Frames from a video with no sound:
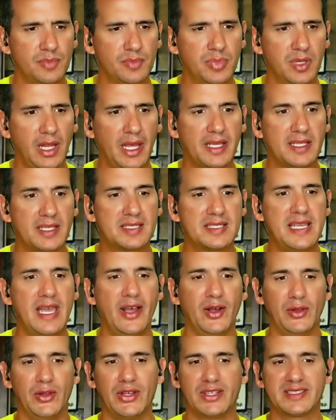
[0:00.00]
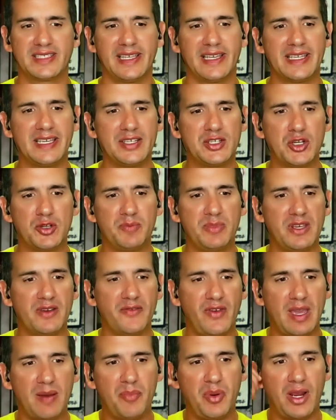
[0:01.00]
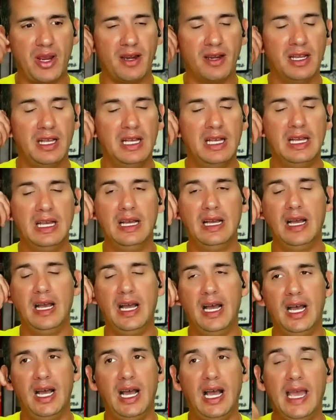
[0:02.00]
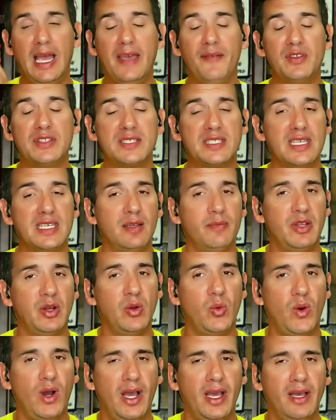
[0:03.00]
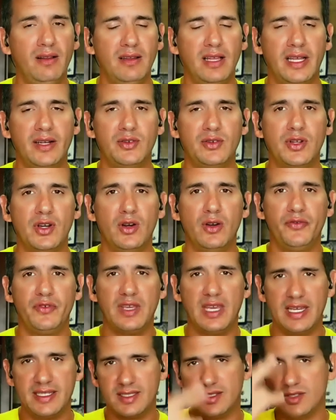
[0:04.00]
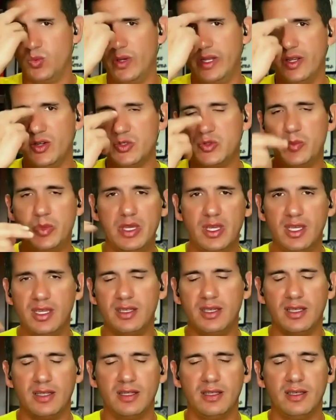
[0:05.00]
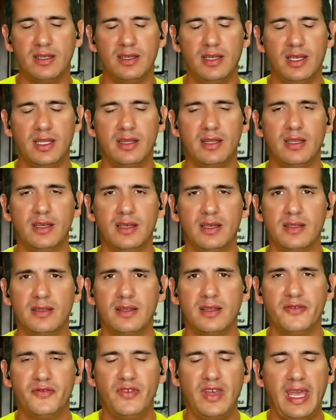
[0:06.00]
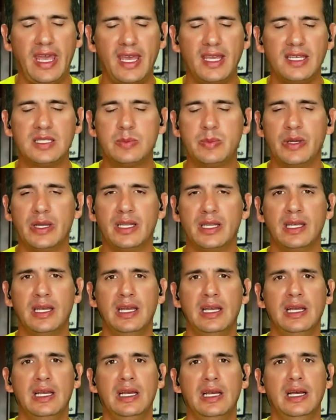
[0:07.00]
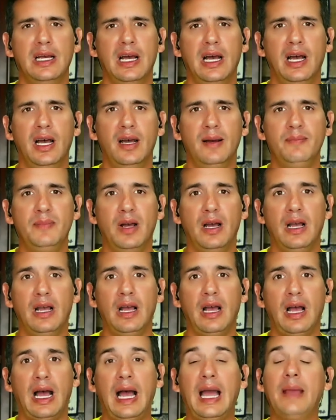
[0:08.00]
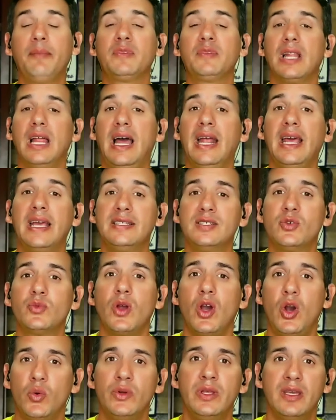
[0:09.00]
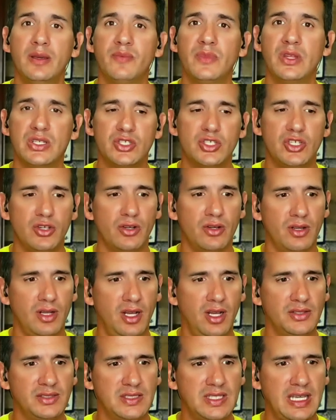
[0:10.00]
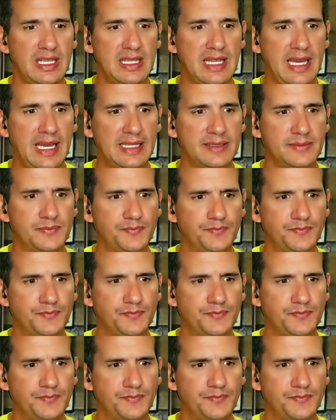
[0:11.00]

Blake Snell looks like he could be a vampire. I haven't seen him in a while. I don't know if he has the widow's peak and the fangs, but I'm glad I don't own him this year. I'll say that.